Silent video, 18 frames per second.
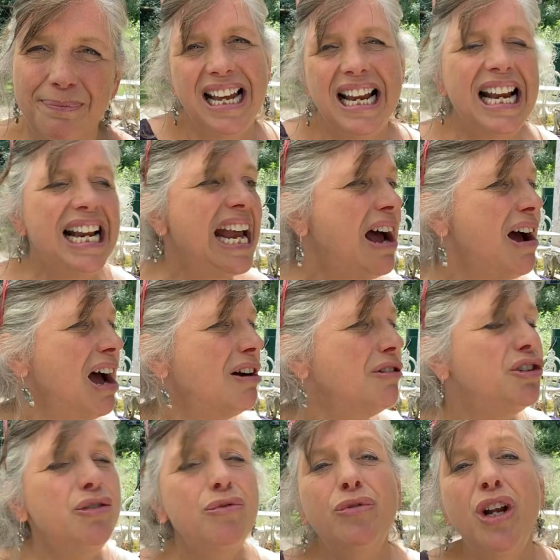Now, how
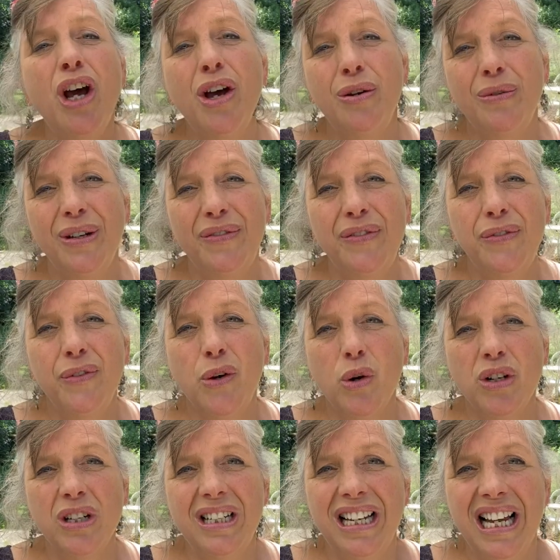do you know if you've
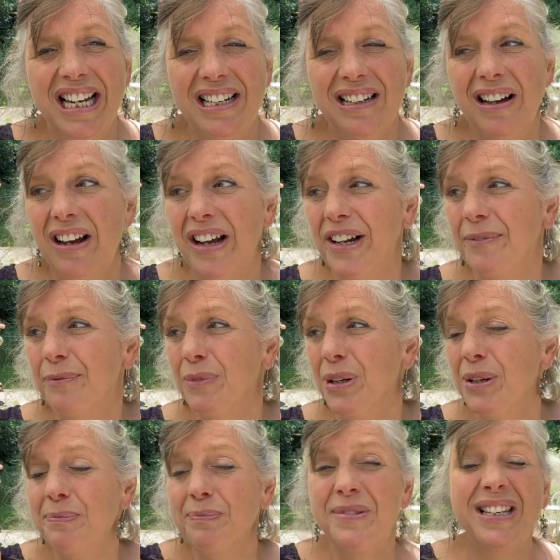got a ley line?
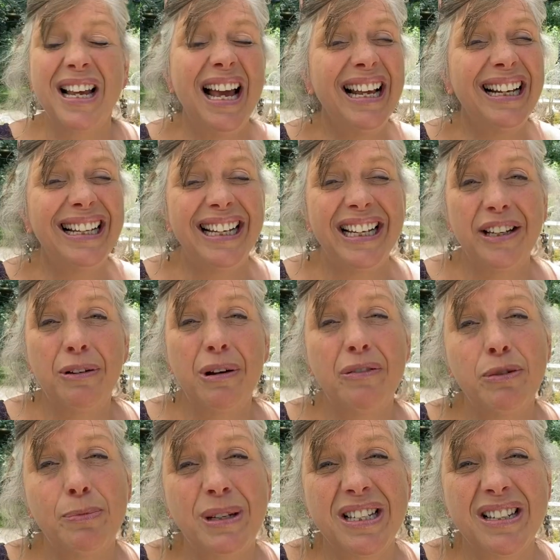Well, sadly, you
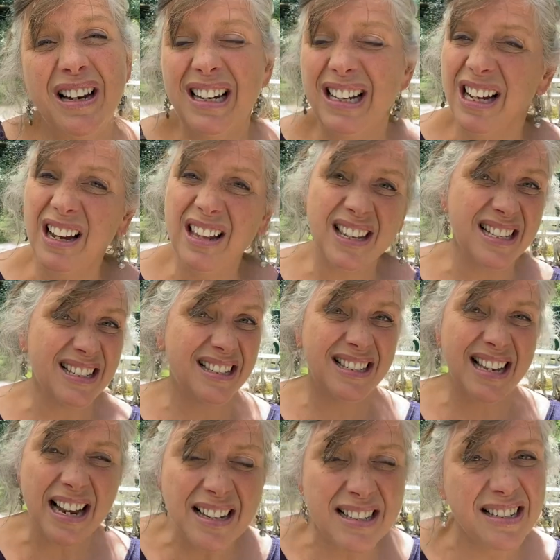have to be slightly either
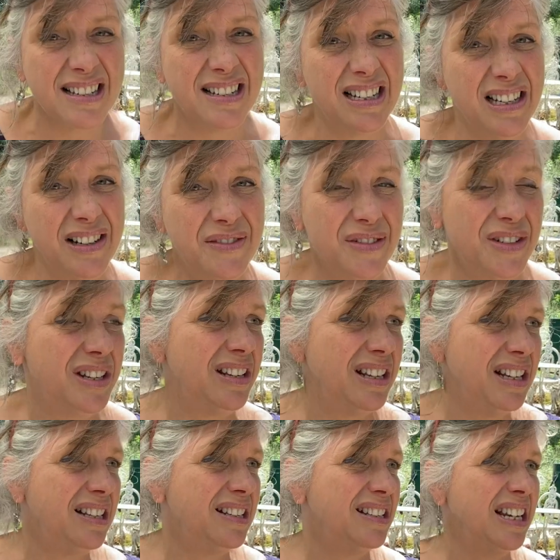sensitive to
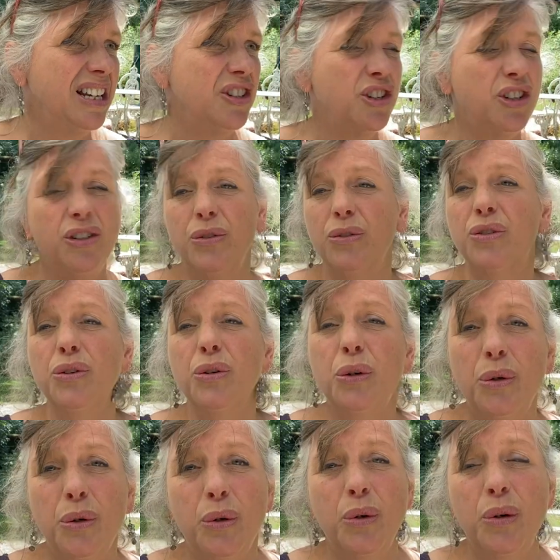these issues
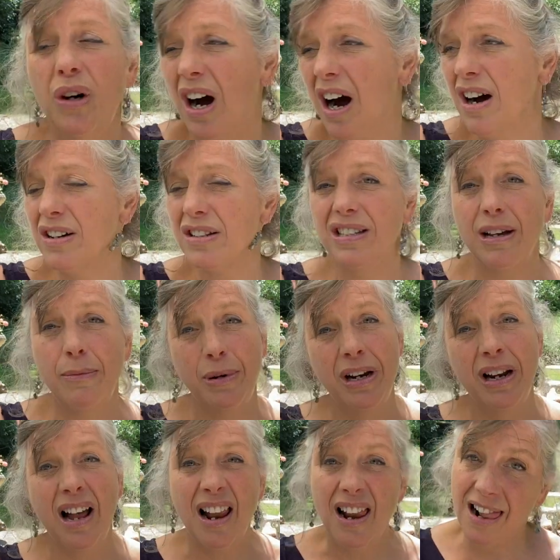or are
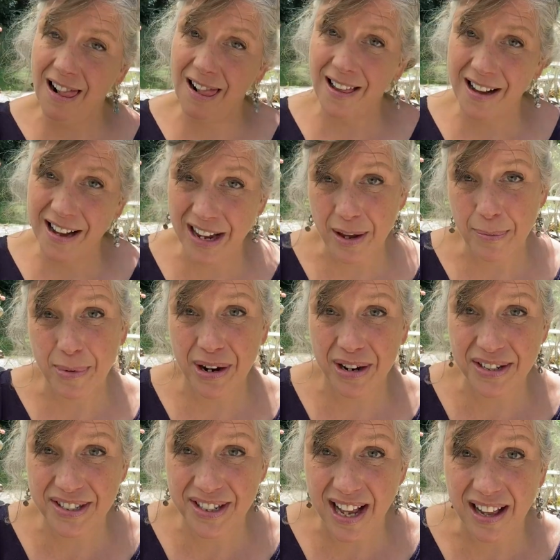someone like
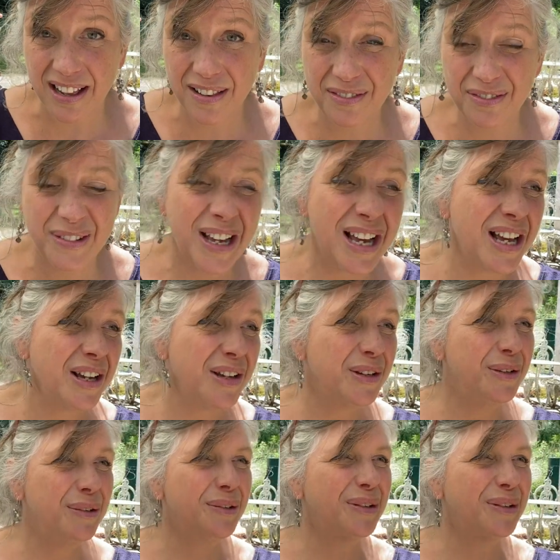myself who